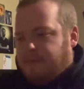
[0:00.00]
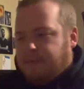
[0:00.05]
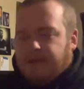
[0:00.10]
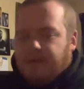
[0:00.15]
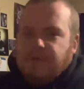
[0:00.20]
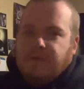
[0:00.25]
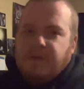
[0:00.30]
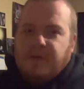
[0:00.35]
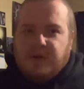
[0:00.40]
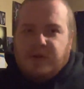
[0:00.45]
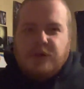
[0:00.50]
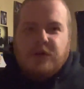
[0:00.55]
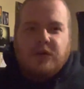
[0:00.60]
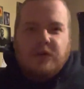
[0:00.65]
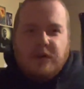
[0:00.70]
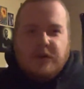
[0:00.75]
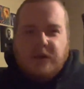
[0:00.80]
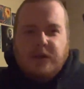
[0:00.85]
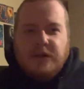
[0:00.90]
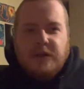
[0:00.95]

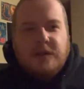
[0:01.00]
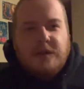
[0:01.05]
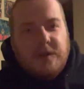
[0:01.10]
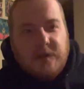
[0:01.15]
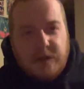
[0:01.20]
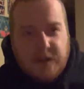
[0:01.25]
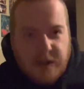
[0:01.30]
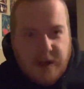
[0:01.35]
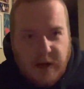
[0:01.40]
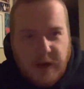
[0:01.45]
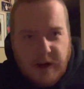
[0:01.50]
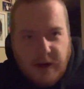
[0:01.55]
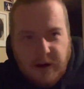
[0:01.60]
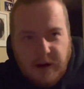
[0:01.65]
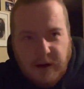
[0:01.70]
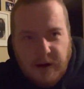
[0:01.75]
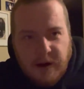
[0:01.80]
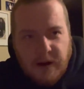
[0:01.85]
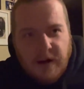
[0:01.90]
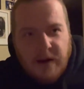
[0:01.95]
futuristic
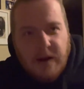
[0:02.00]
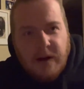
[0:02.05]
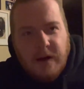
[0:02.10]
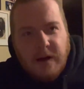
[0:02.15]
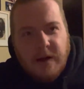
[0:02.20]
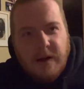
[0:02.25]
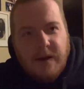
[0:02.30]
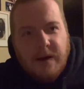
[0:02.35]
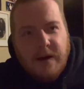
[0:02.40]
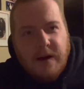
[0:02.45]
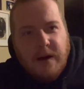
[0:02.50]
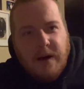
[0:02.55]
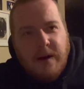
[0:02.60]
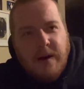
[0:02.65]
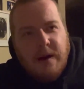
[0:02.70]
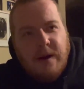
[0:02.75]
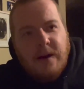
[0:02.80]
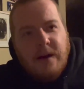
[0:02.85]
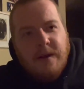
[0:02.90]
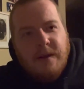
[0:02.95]
society that
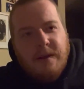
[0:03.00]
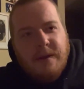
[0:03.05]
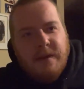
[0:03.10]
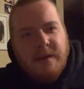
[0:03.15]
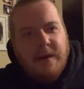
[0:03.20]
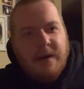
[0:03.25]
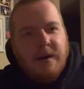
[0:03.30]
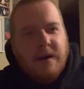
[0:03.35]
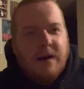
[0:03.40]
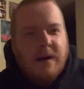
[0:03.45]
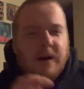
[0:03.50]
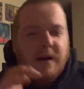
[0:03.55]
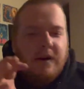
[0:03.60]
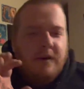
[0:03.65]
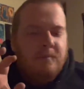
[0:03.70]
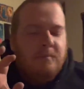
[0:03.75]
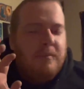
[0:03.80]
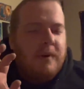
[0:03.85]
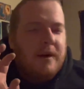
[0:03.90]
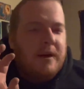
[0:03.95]
they kind
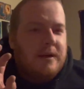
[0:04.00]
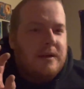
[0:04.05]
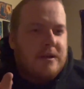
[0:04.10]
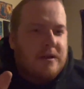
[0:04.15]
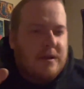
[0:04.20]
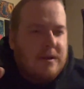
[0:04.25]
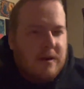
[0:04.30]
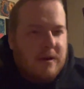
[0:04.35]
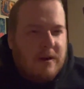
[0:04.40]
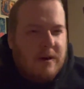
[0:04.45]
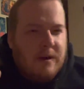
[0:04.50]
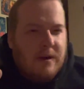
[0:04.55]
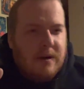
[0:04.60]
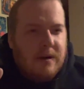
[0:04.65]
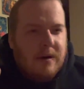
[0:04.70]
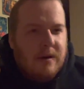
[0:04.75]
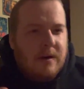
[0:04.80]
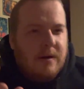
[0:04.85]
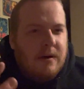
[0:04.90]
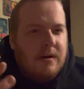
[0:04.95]
of base their
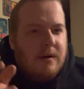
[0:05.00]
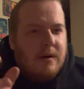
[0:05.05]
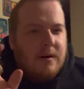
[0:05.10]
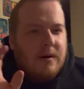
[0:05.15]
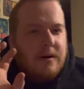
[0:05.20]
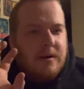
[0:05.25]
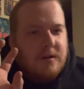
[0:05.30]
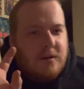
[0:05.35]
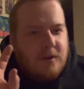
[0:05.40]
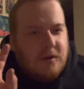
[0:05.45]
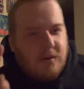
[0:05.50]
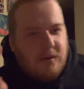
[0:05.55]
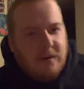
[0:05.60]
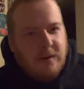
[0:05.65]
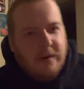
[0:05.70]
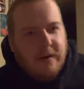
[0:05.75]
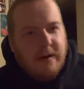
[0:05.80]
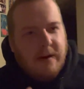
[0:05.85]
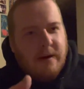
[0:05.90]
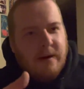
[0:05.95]

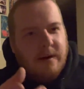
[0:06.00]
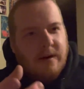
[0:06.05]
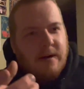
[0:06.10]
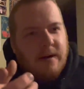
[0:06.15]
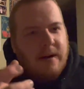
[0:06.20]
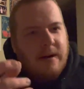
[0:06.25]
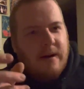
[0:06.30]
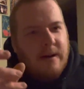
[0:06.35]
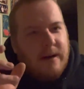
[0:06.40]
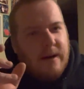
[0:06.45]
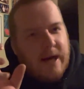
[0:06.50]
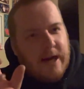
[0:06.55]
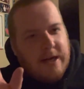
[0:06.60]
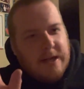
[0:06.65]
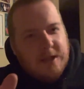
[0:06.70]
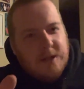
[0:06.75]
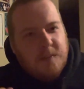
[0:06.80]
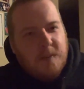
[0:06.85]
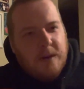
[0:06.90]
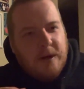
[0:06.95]
controlling
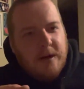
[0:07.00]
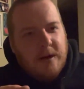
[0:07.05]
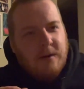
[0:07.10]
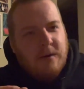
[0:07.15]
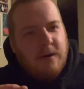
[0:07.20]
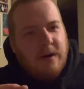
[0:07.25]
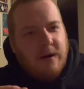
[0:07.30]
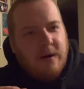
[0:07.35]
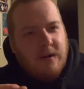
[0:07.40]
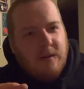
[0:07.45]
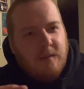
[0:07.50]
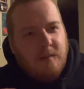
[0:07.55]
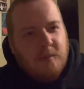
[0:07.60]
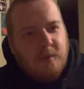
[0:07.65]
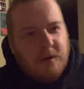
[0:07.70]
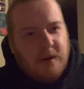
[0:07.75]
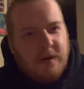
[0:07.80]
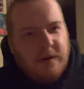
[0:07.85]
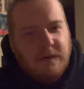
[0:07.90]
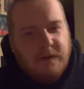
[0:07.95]
aspect around the
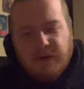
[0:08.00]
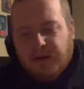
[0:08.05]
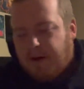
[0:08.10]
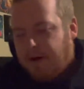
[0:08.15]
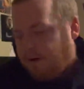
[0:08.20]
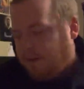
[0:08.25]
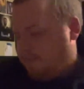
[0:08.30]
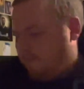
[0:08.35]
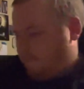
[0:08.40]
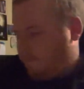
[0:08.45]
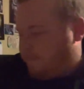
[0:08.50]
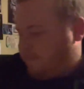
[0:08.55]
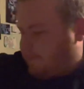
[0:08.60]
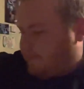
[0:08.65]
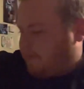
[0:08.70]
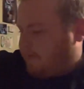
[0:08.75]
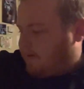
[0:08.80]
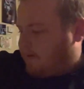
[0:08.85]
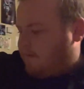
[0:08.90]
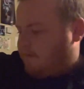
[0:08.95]
belief that
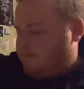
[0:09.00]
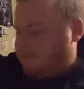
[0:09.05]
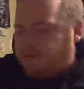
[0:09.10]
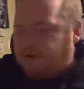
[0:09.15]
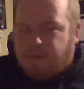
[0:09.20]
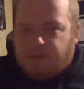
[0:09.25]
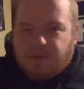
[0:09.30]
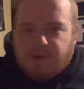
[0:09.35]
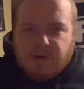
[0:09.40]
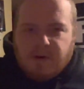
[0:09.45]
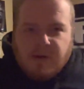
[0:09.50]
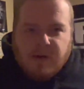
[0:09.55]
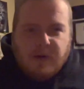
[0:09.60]
if you